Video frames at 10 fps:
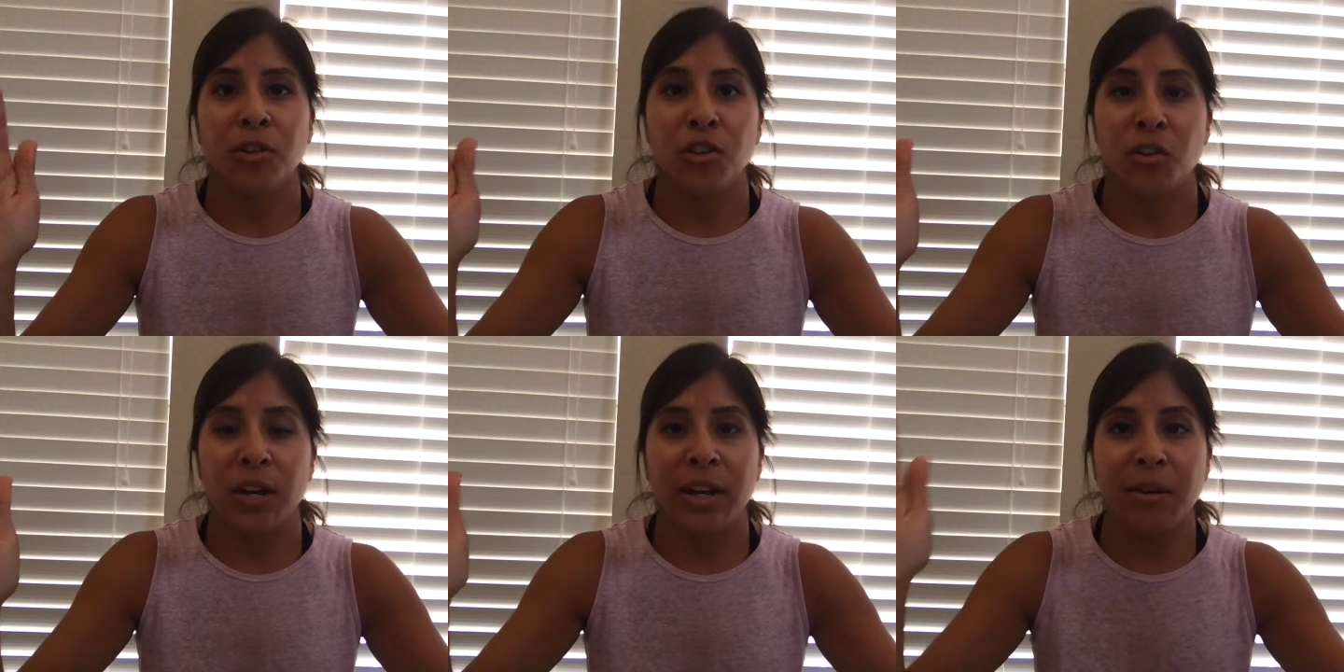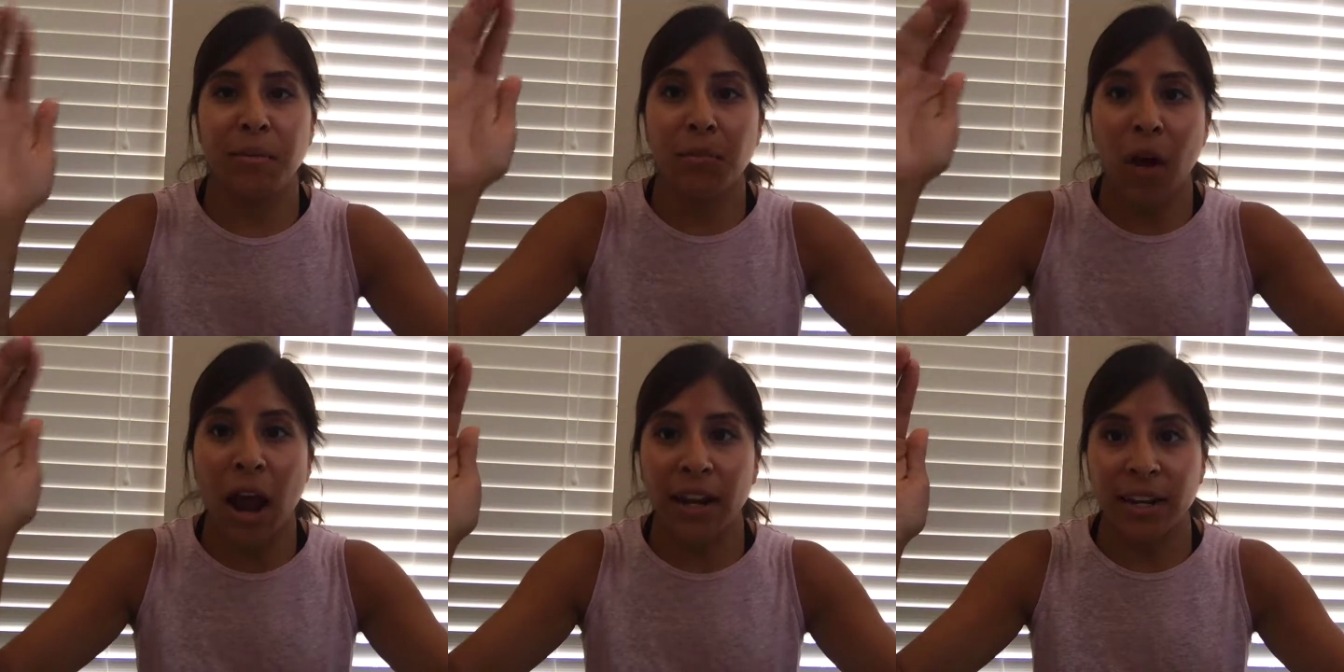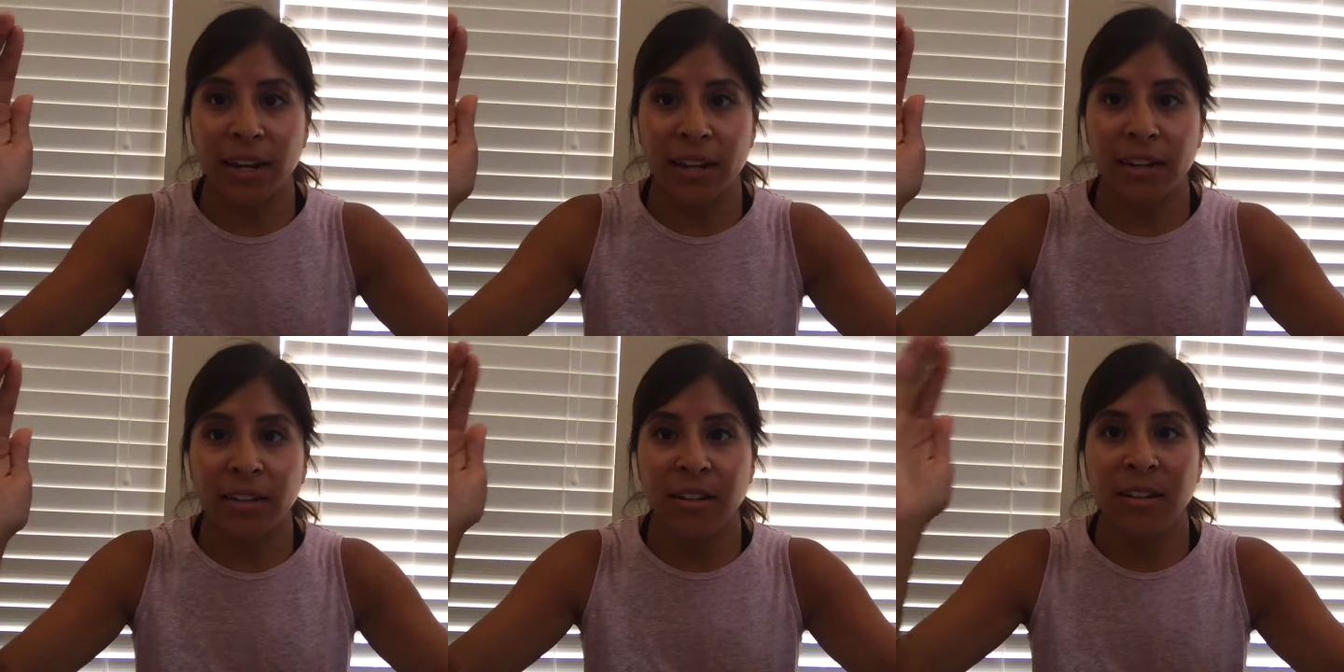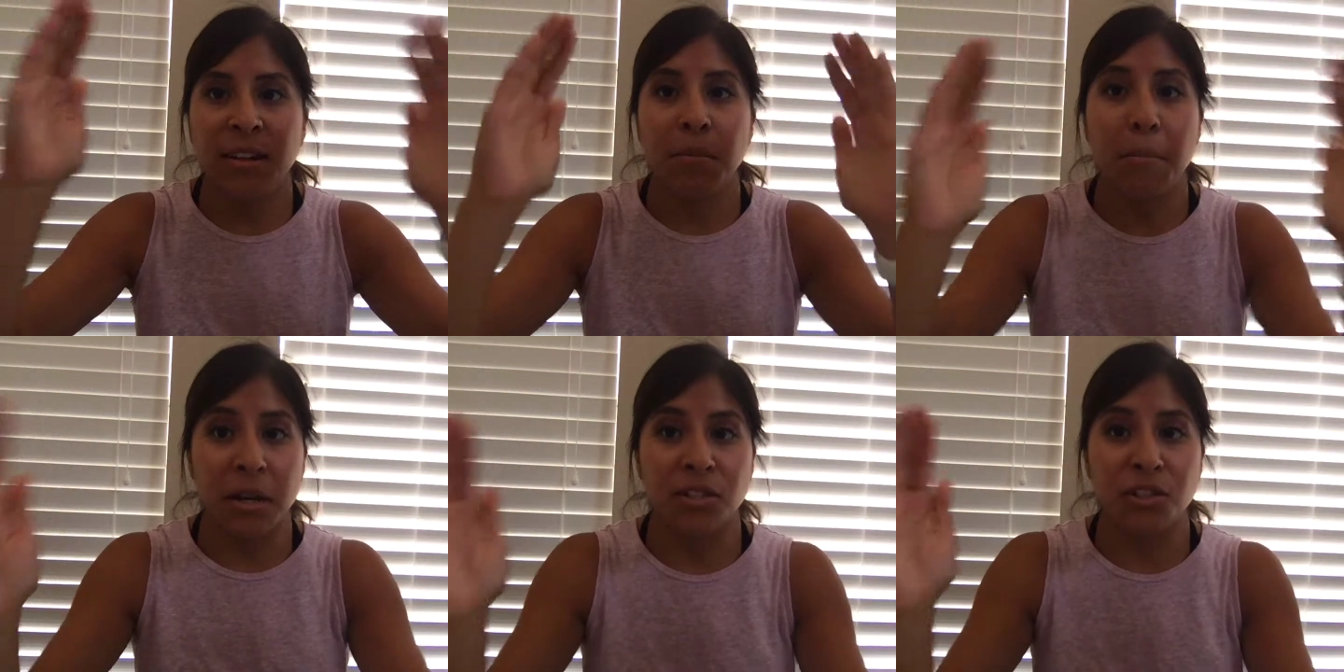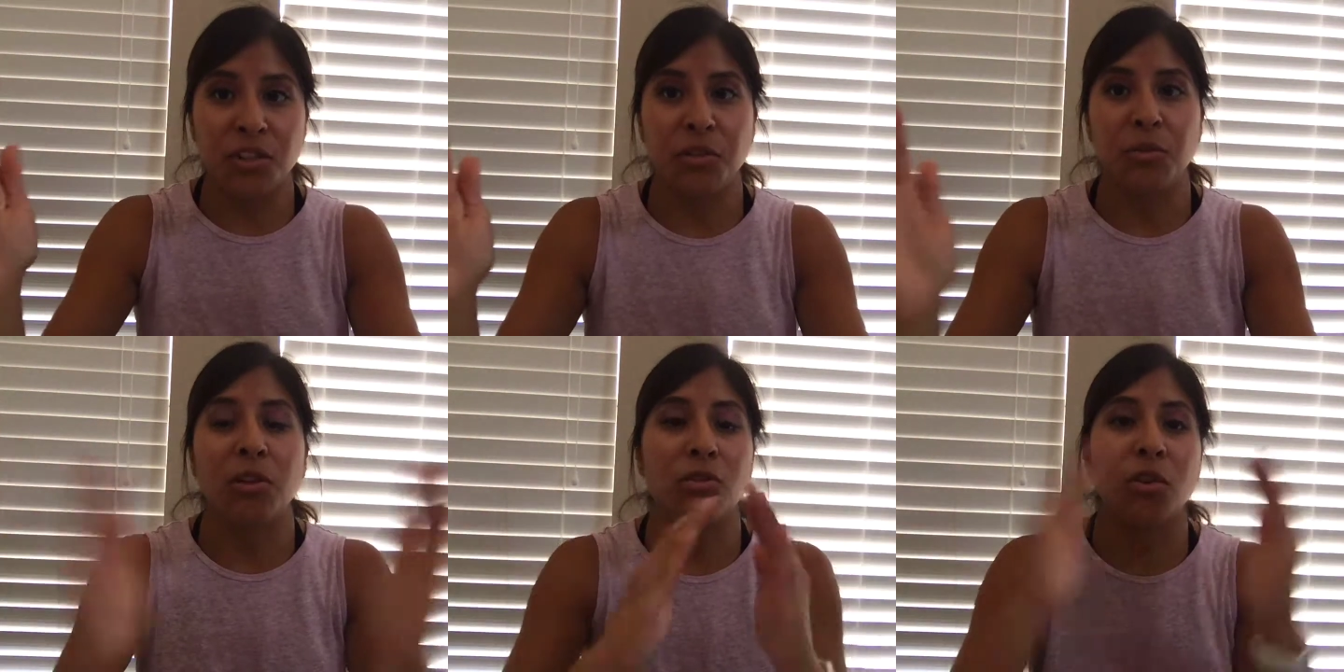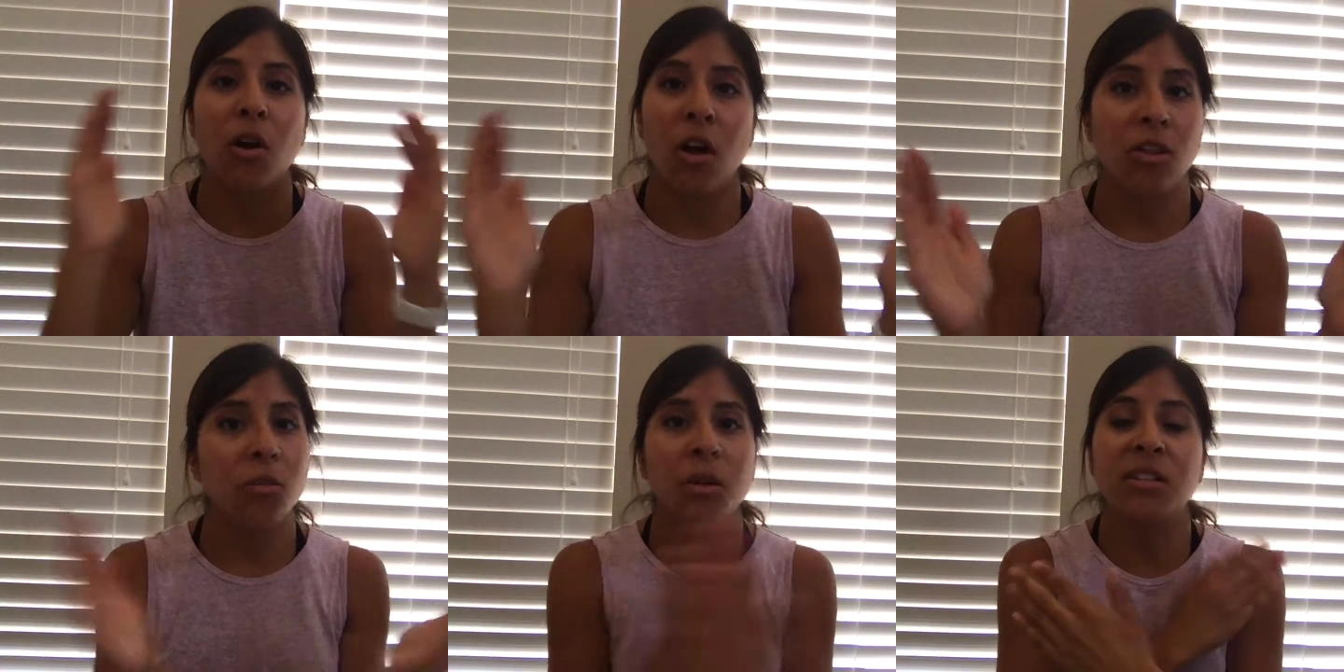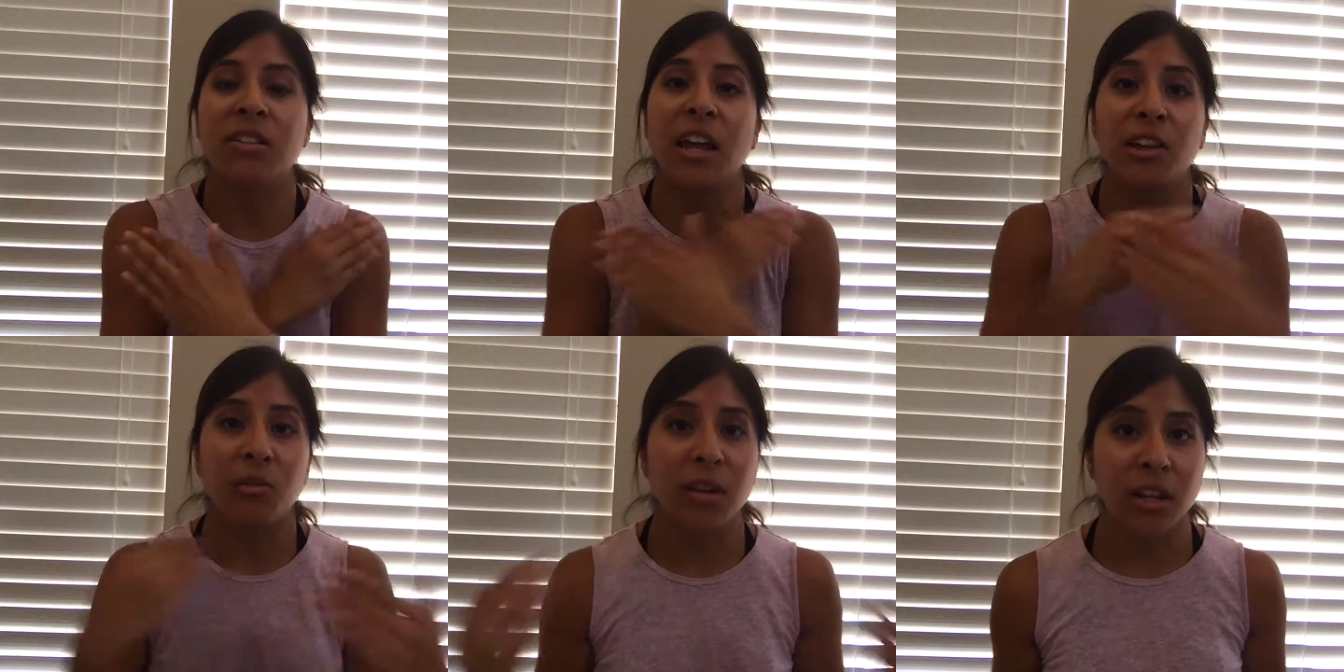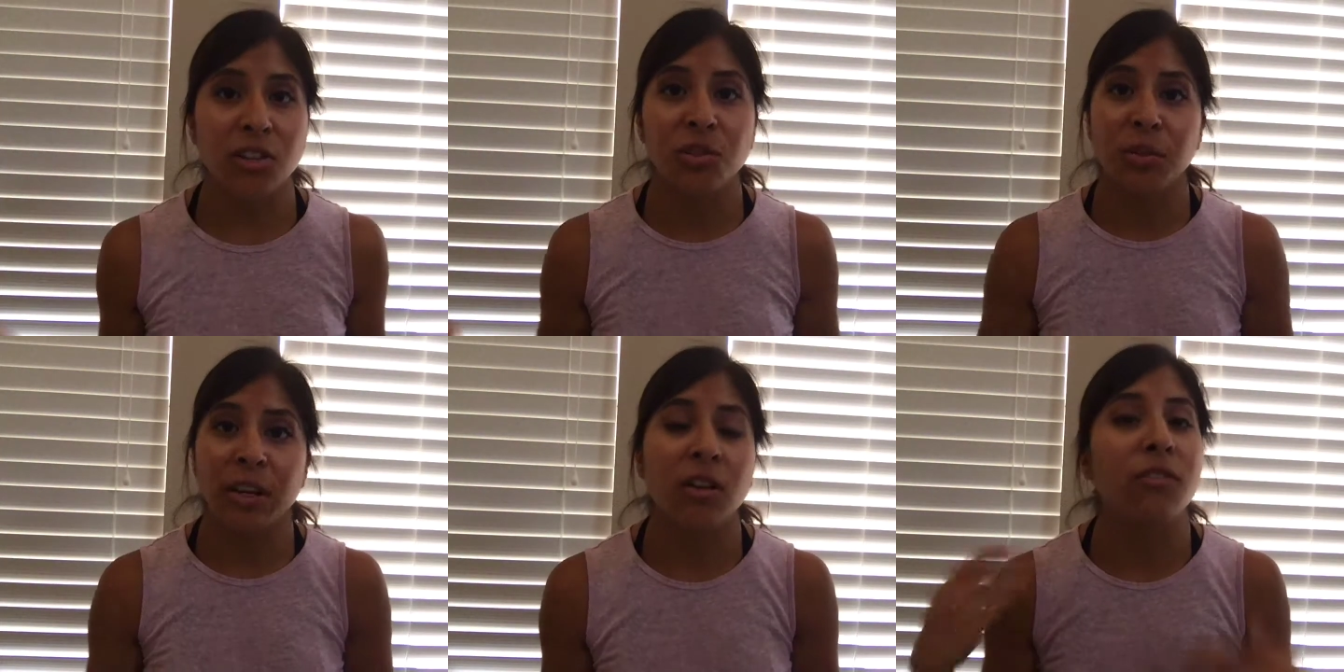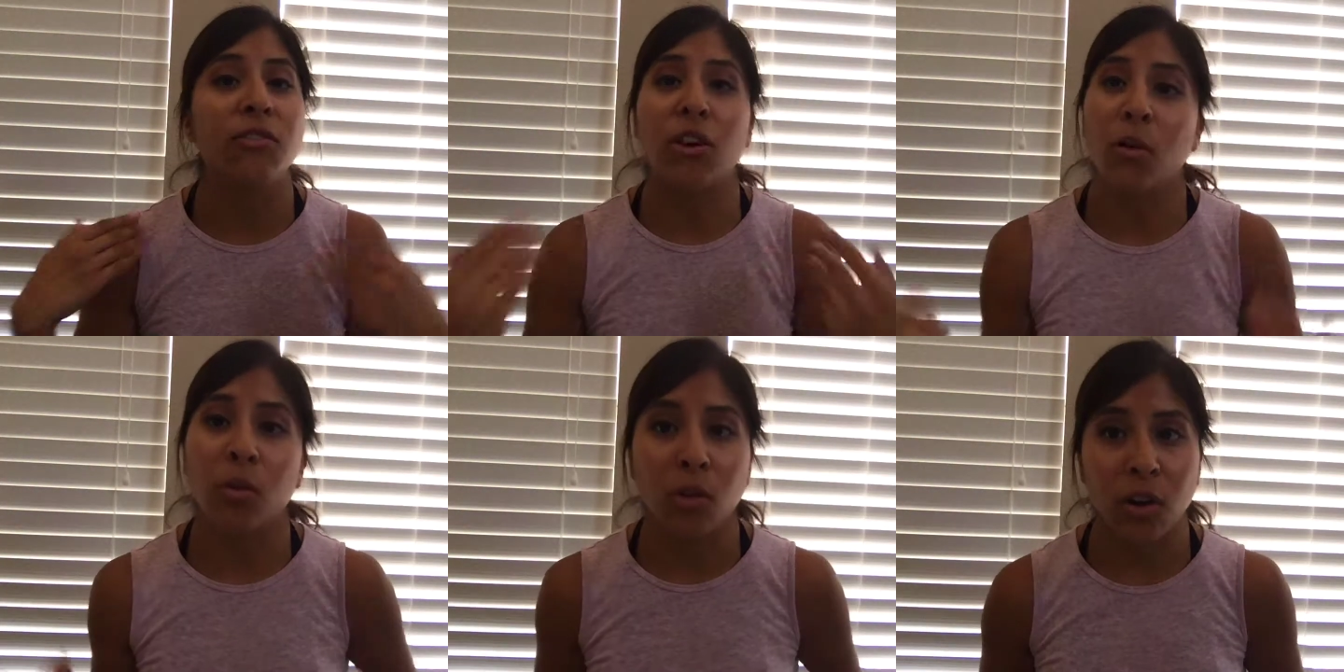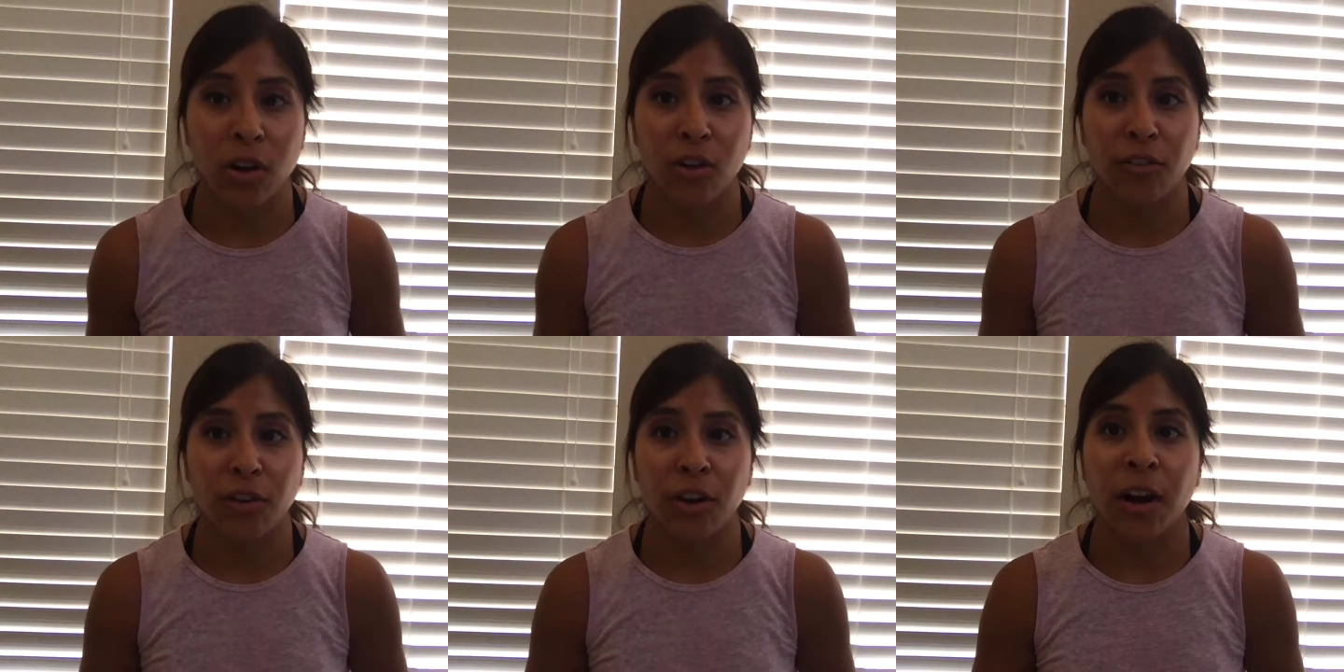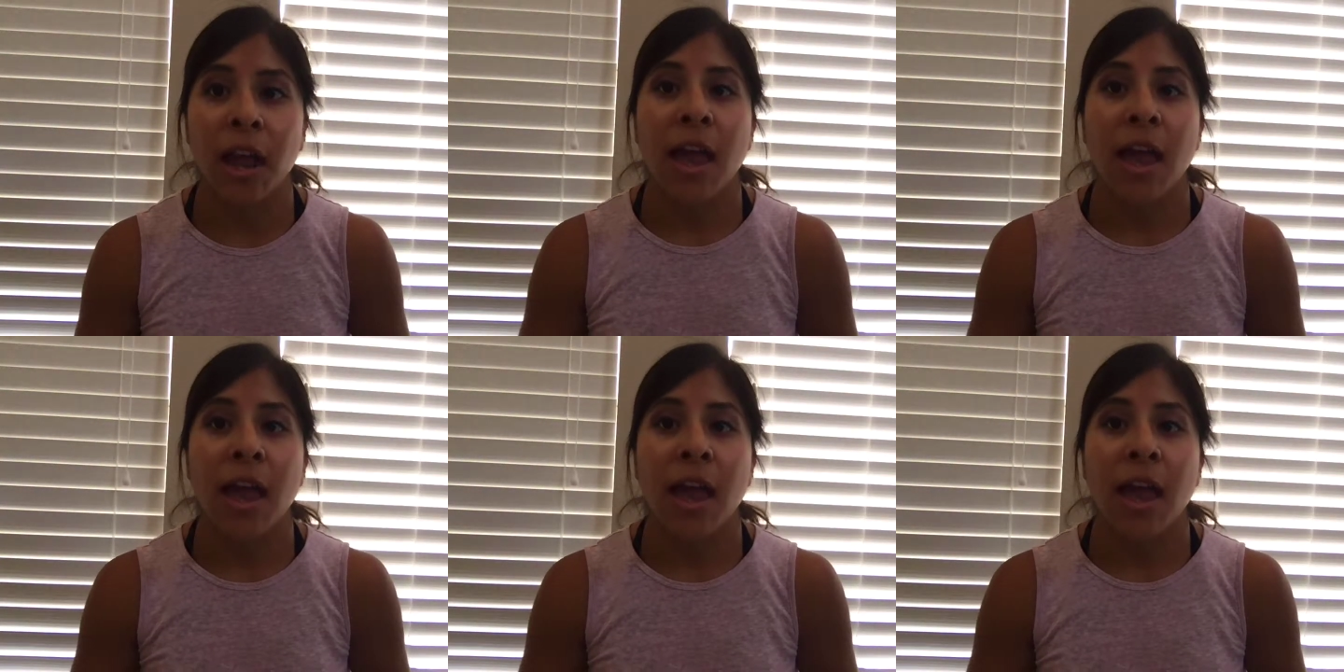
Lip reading: green bracketed must do. Those are all the ones that you need to read over or look over.